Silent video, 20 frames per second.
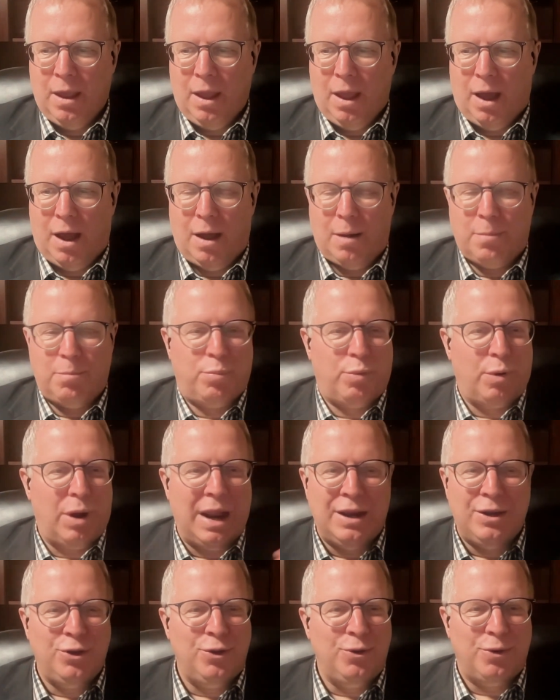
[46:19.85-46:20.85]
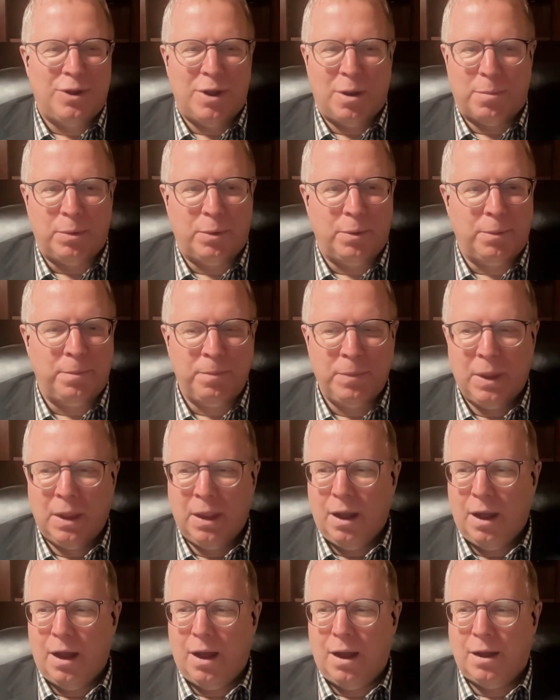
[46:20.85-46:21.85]
A brand new couple.
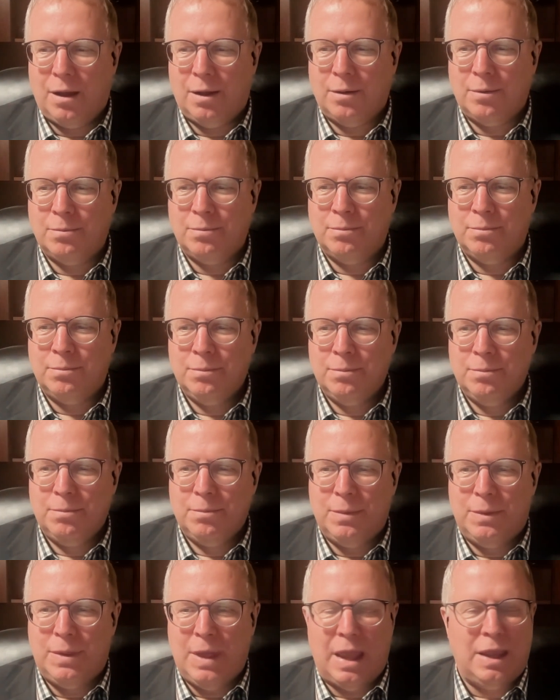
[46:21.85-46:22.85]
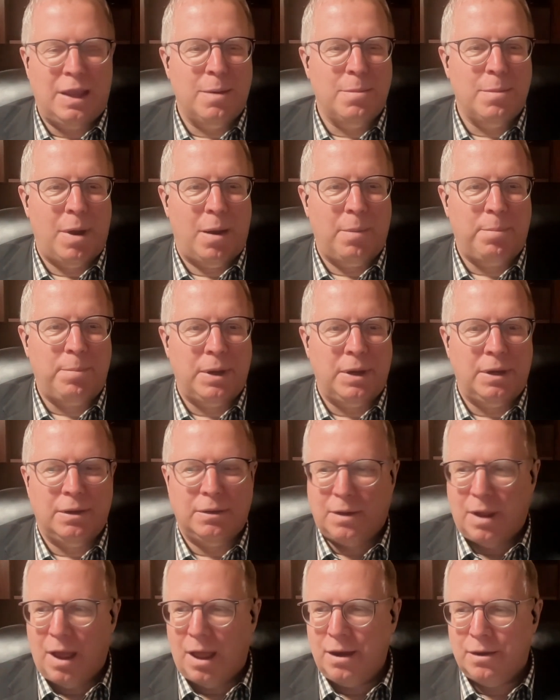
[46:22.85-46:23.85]
Um, they came up and
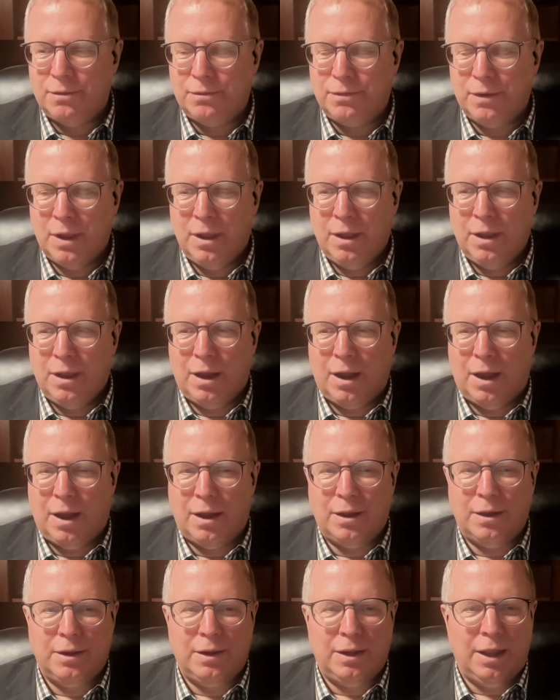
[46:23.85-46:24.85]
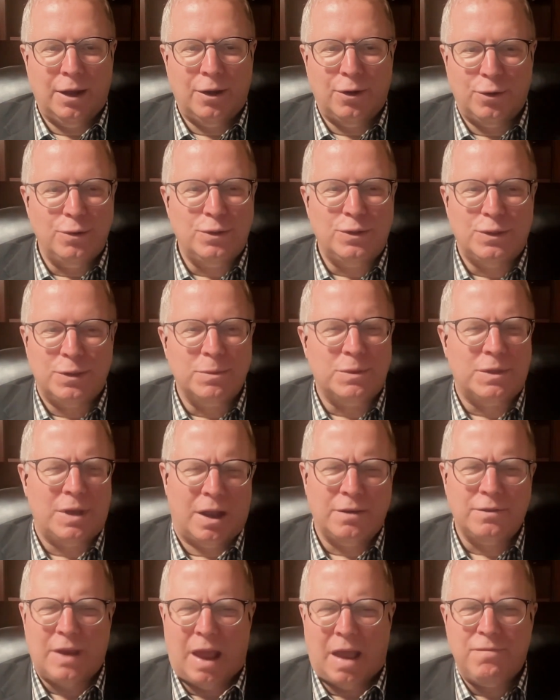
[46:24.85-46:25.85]
kind of uh, introduced
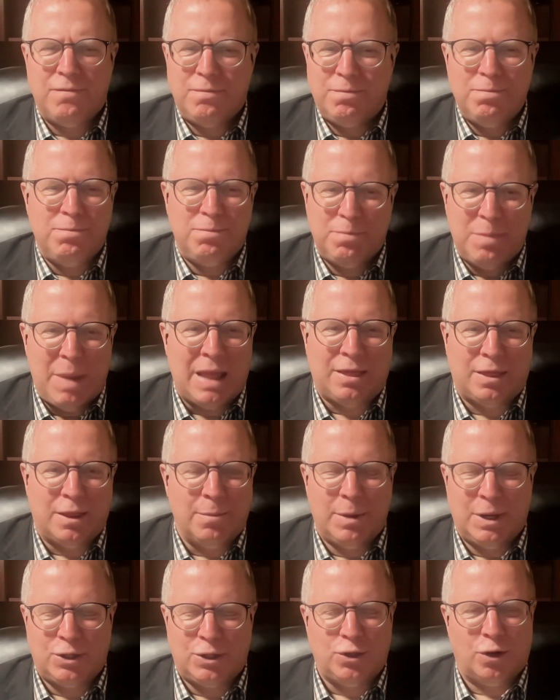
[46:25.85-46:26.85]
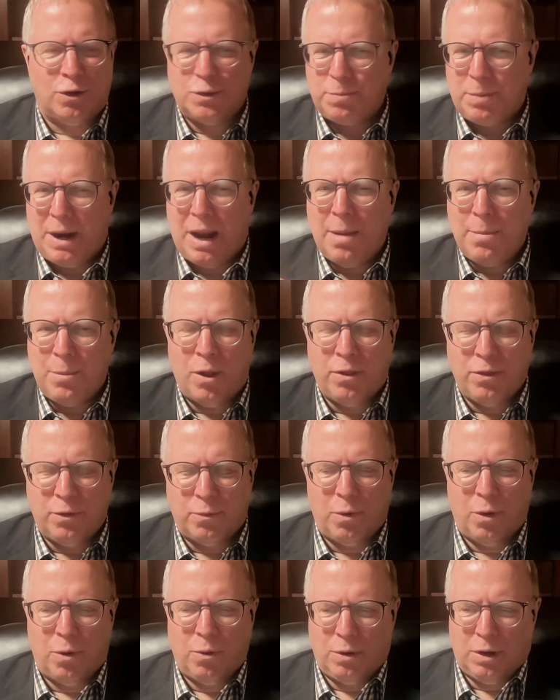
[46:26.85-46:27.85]
themselves. I've met them at church, but I'm on the
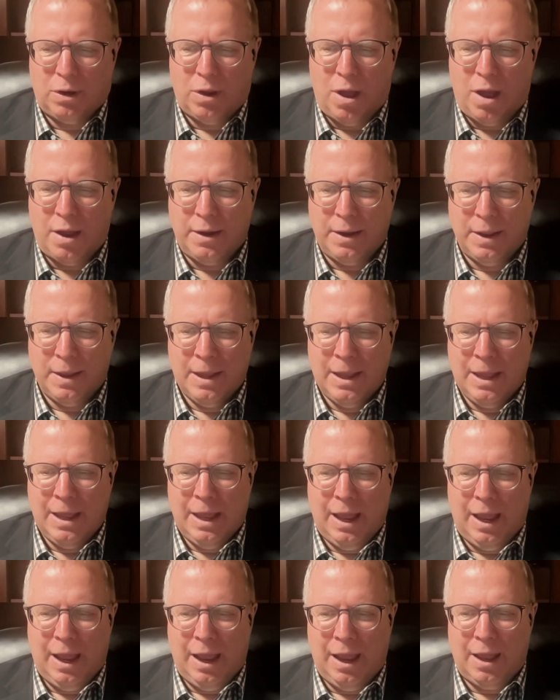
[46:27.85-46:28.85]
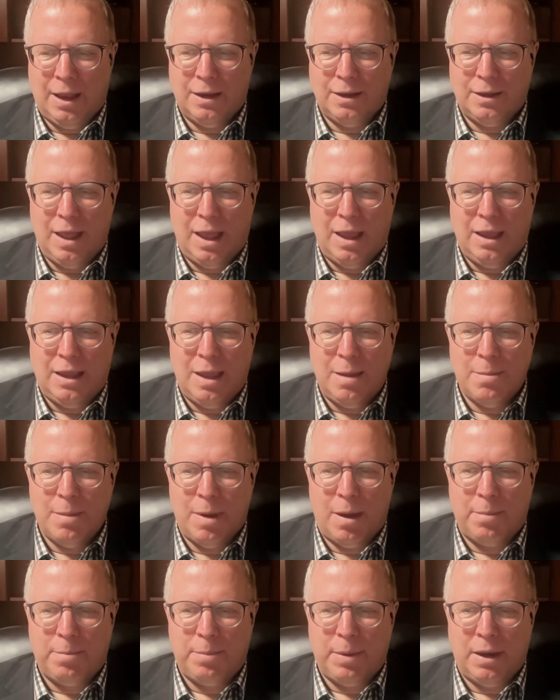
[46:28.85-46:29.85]
road a lot, and they came
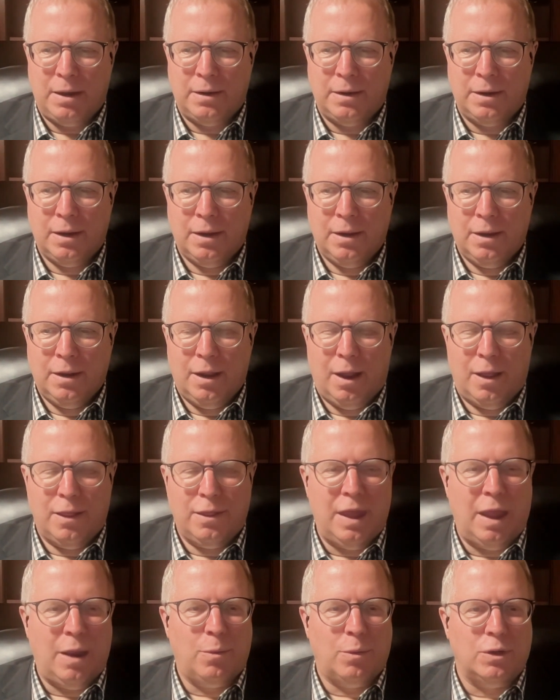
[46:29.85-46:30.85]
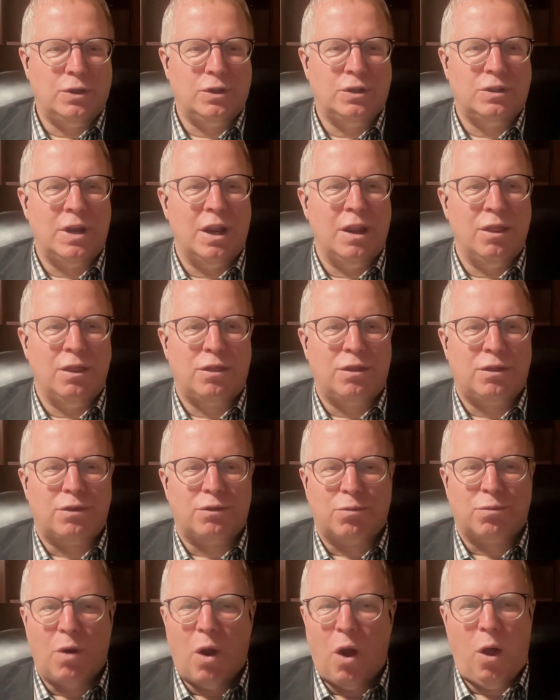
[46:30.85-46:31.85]
up and they were just
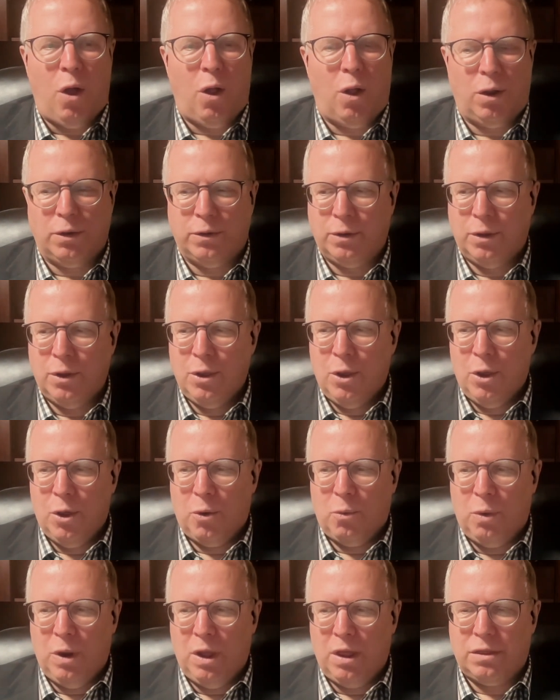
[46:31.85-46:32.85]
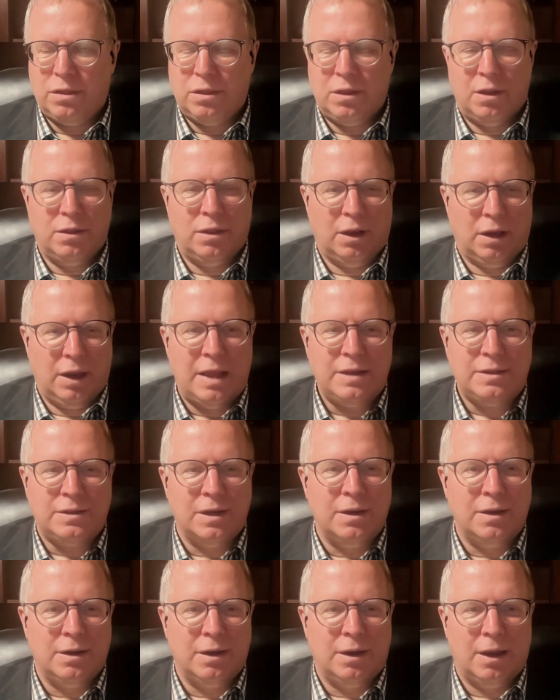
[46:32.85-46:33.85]
enthralled with the
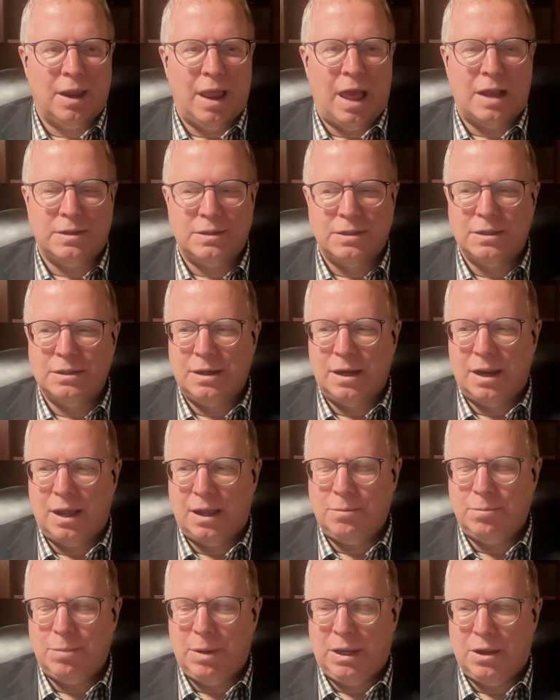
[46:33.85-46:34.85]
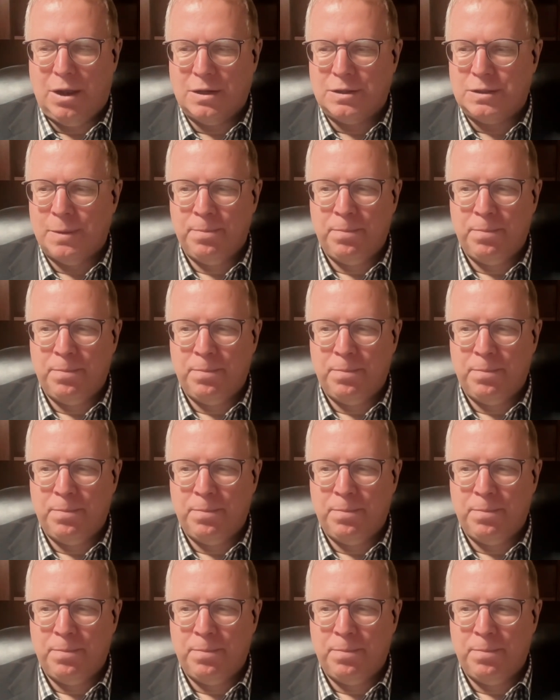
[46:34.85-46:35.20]
lesson last night because